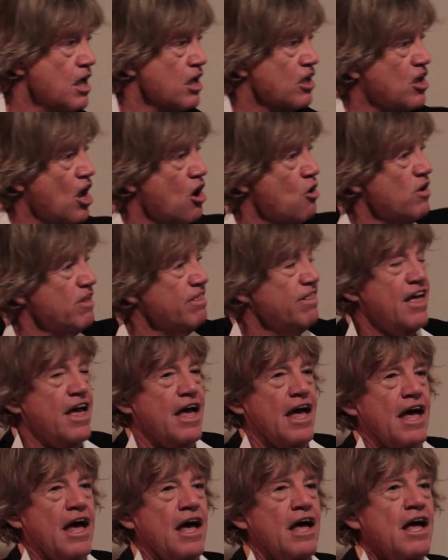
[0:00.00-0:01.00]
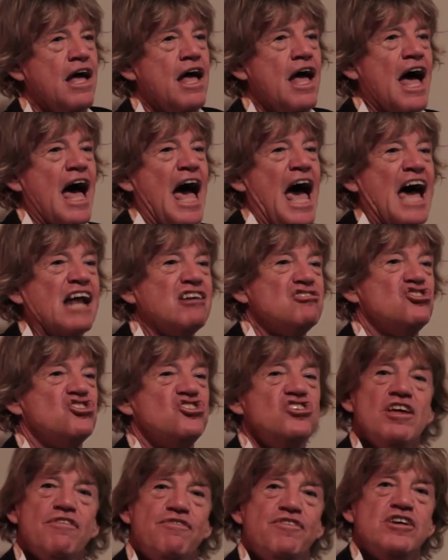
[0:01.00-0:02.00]
Go in there and
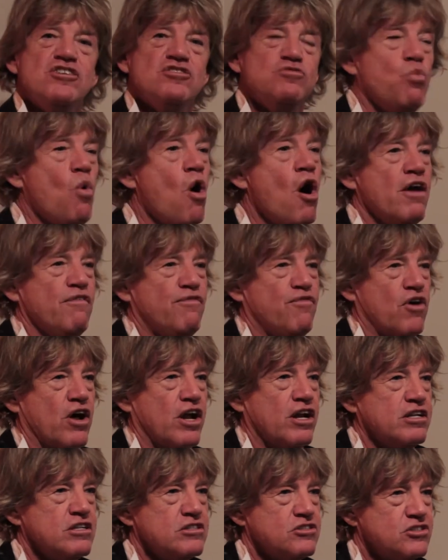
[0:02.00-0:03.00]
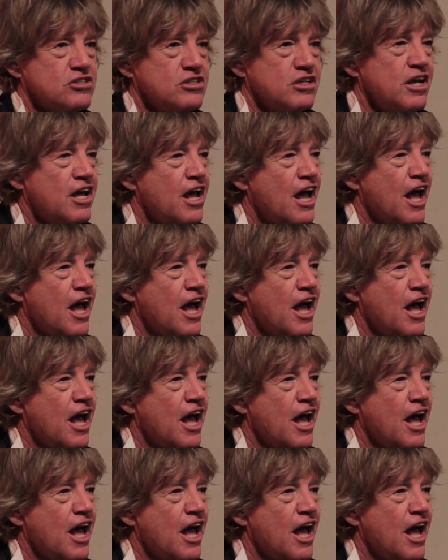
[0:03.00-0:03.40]
sniff his wife runs